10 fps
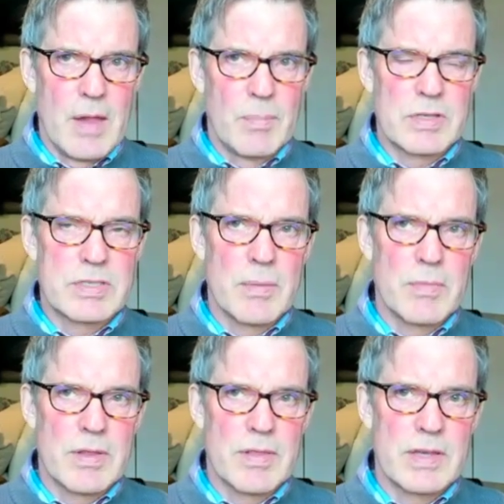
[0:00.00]
but some of
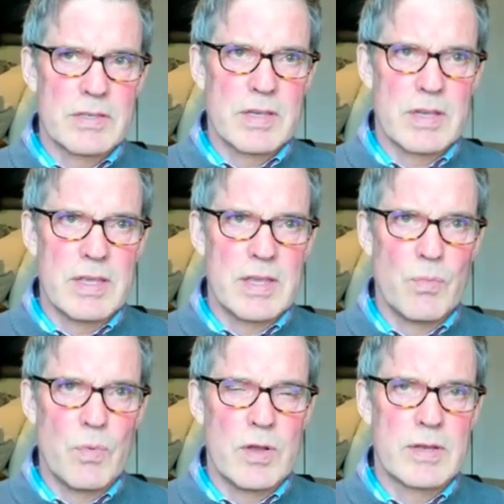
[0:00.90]
the things that he
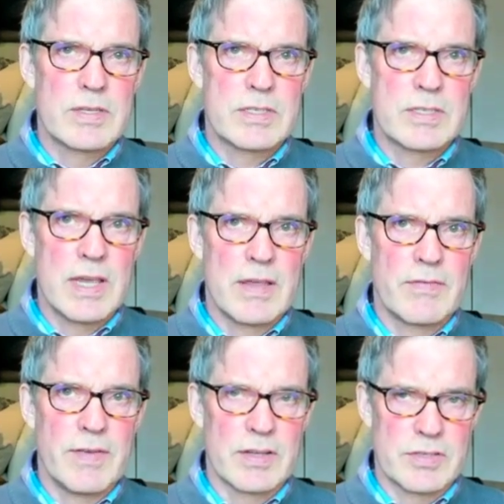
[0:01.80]
would say
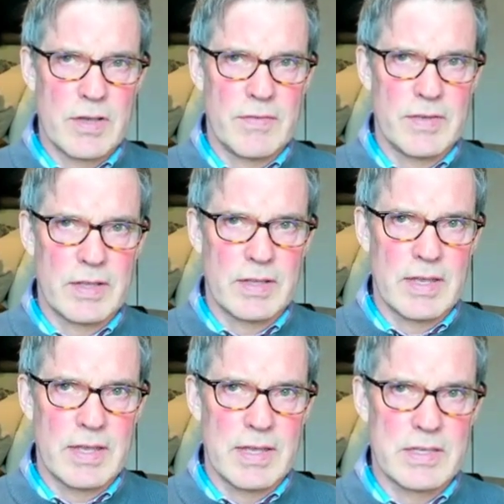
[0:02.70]

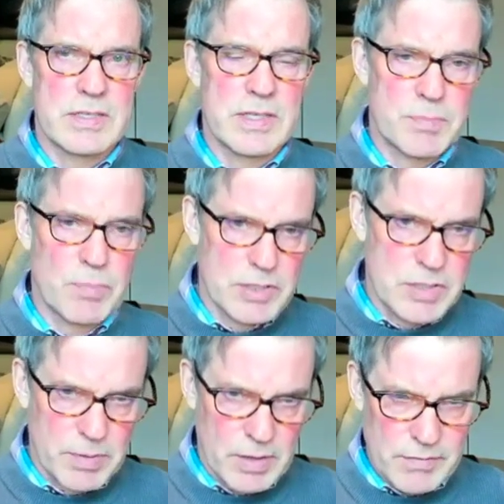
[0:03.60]
philosophically is this
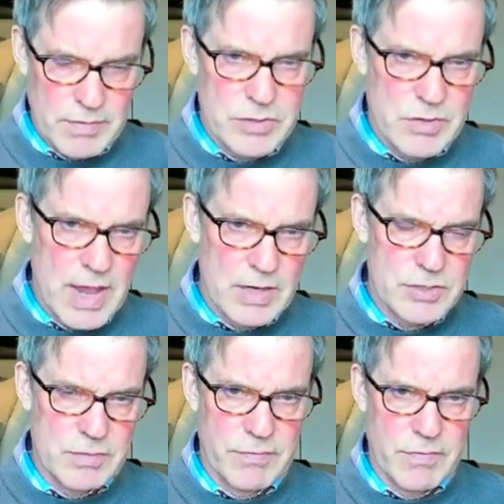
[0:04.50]
principle of
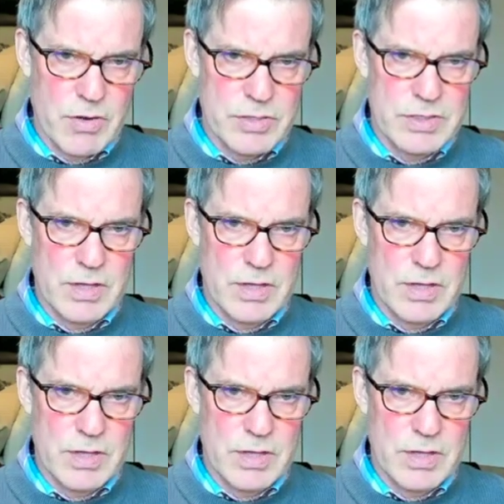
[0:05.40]
interaction first,